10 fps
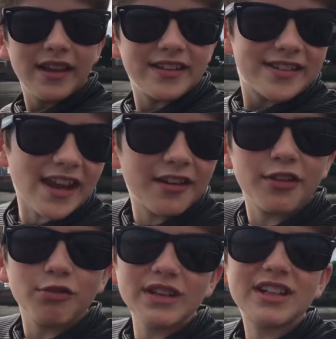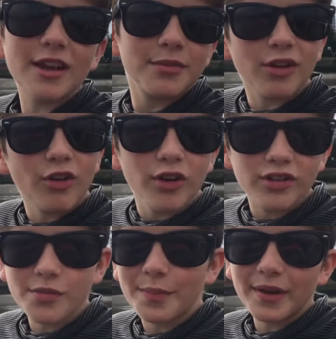It's taken three times
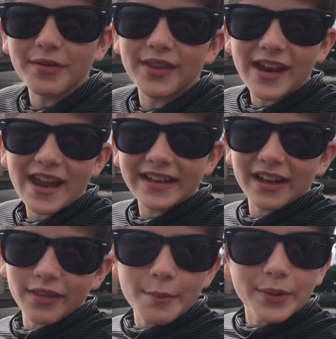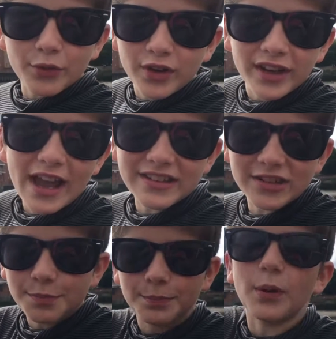longer to build than any other building as
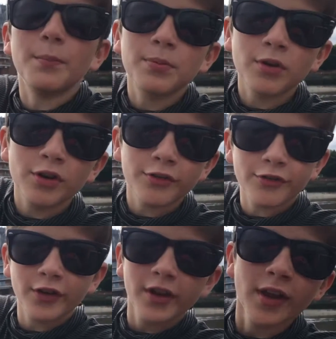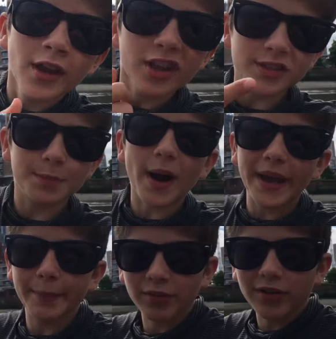it's bomb-proof,
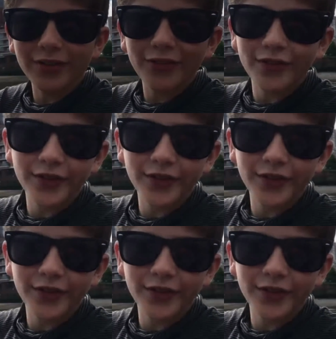spy-proof,